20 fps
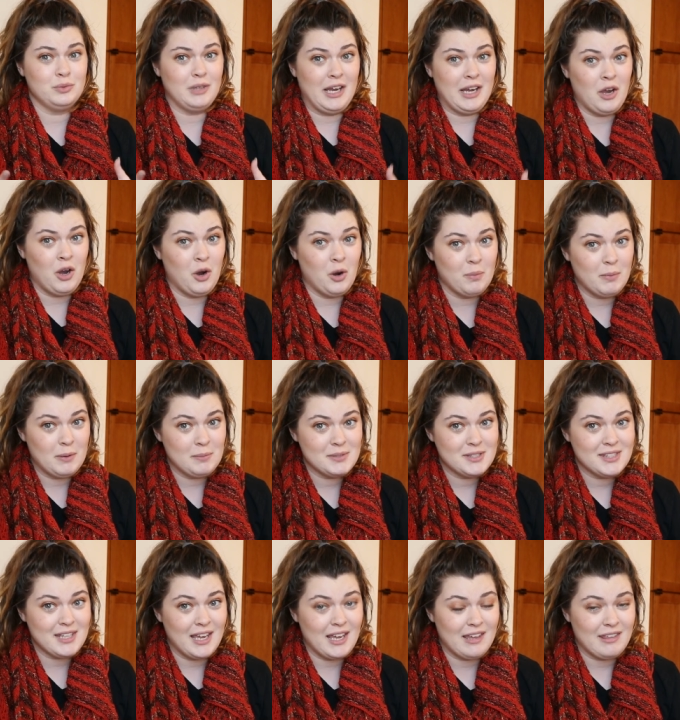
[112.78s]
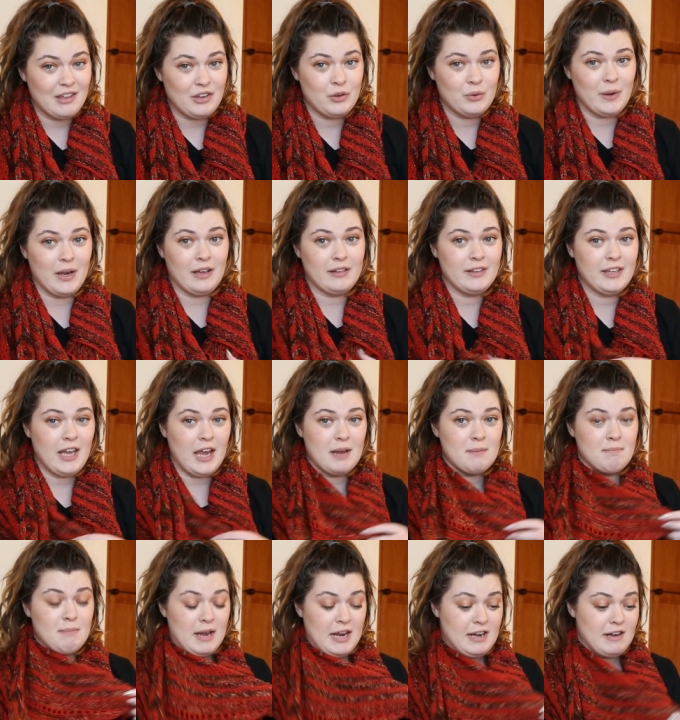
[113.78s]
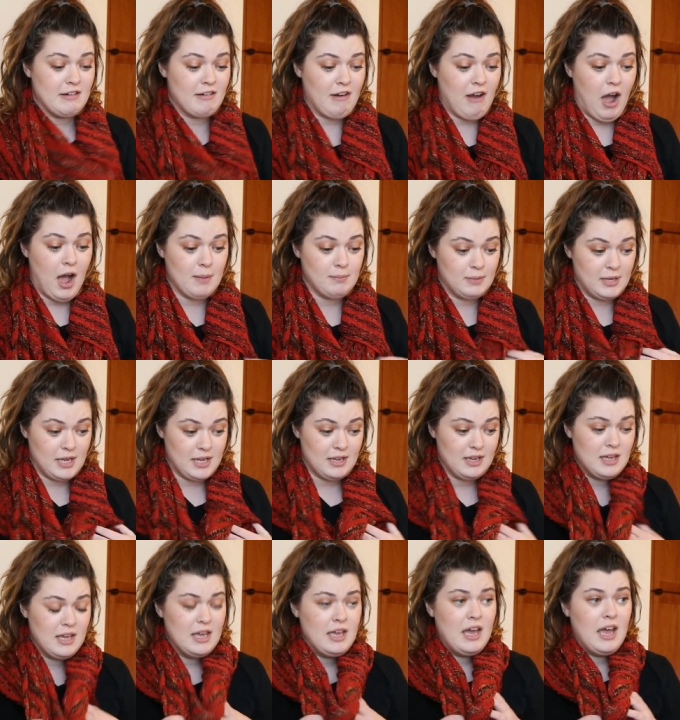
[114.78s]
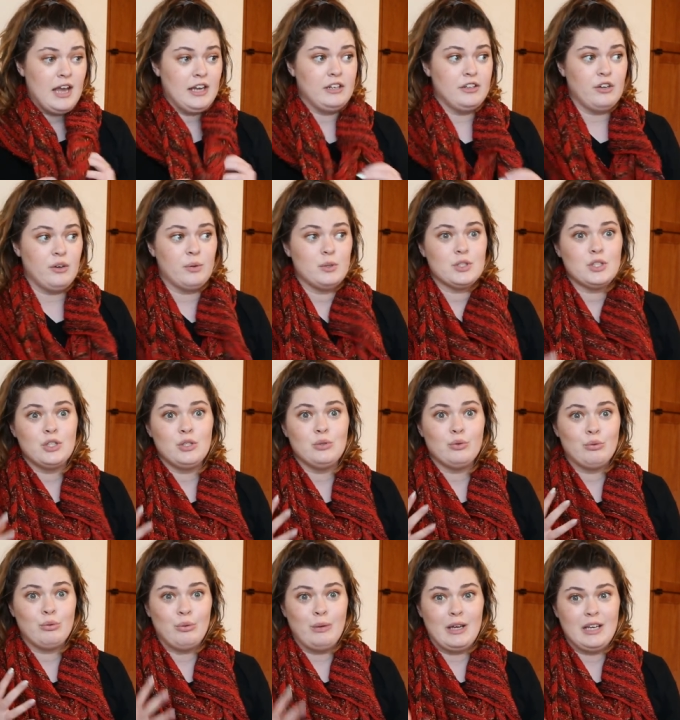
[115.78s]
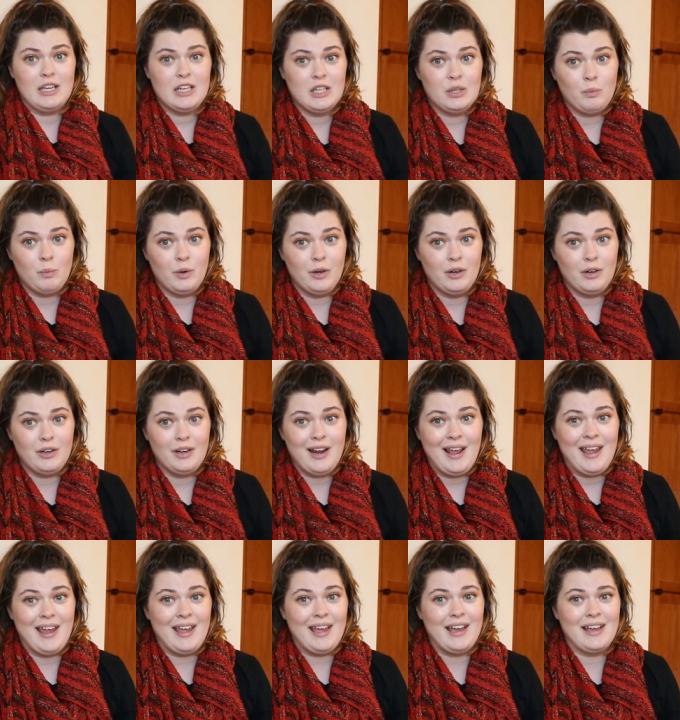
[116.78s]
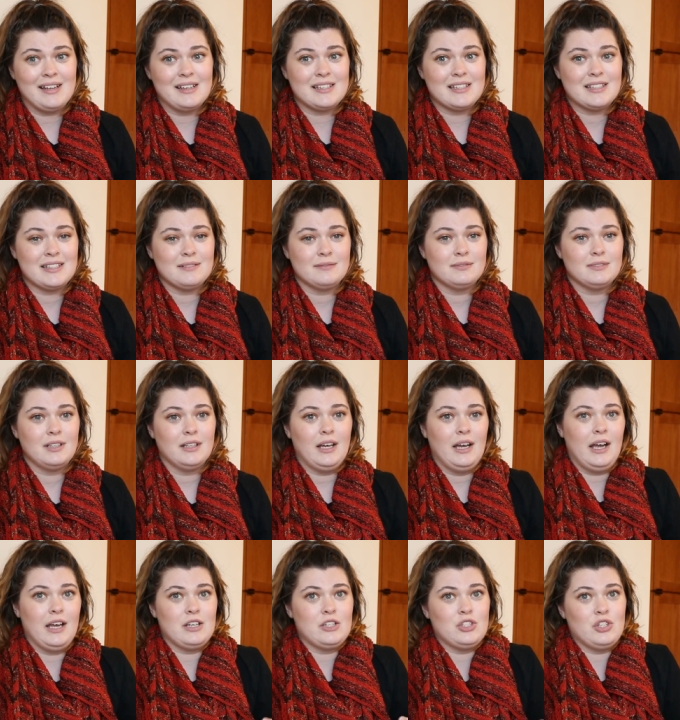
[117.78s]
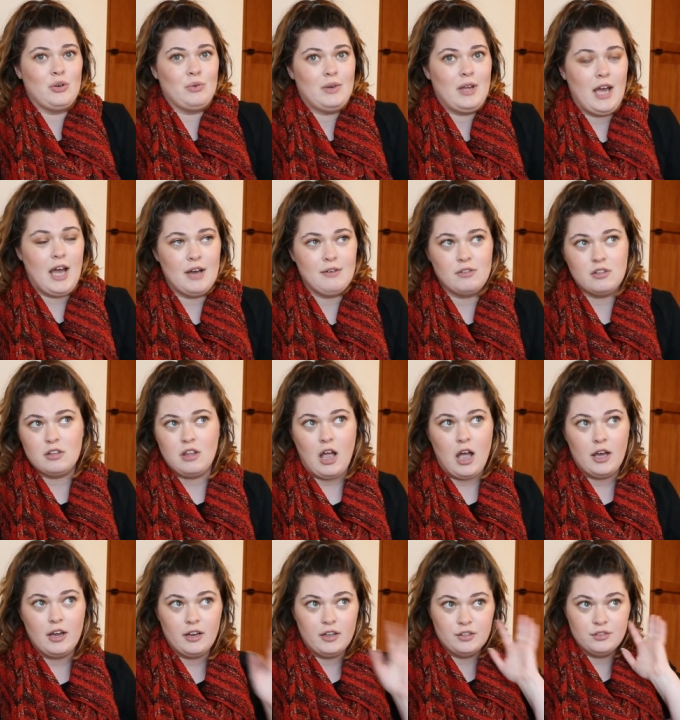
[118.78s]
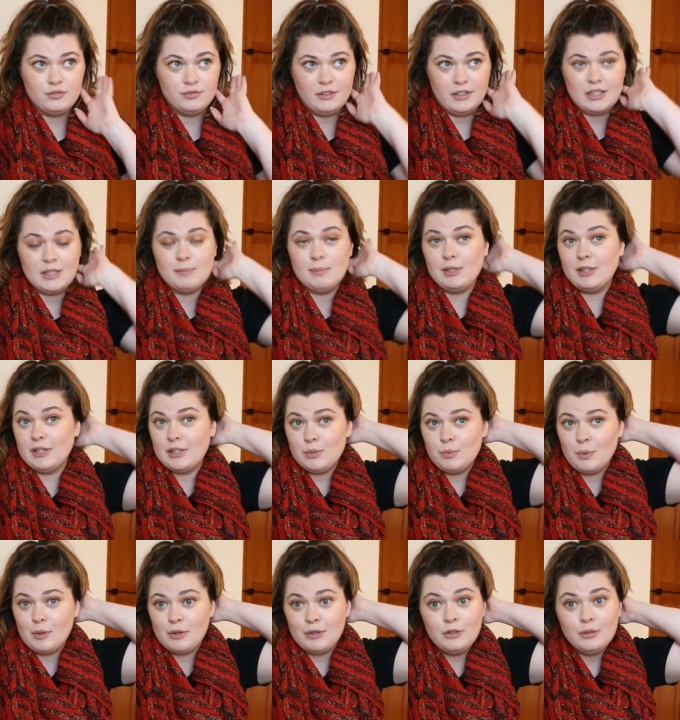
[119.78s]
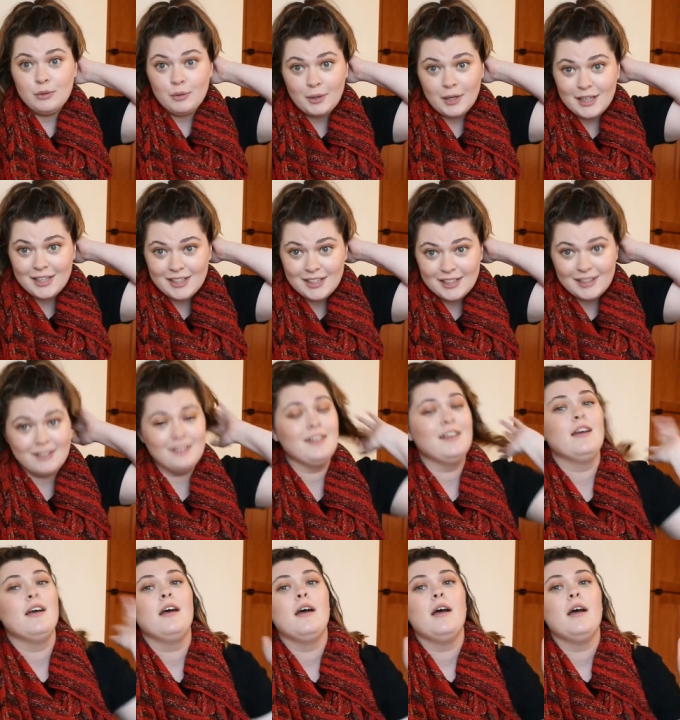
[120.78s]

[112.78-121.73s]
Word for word: I hope I'm saying that correctly. I might not be. I know it's a Ukrainian word and I don't have a lot of experience with Ukrainian.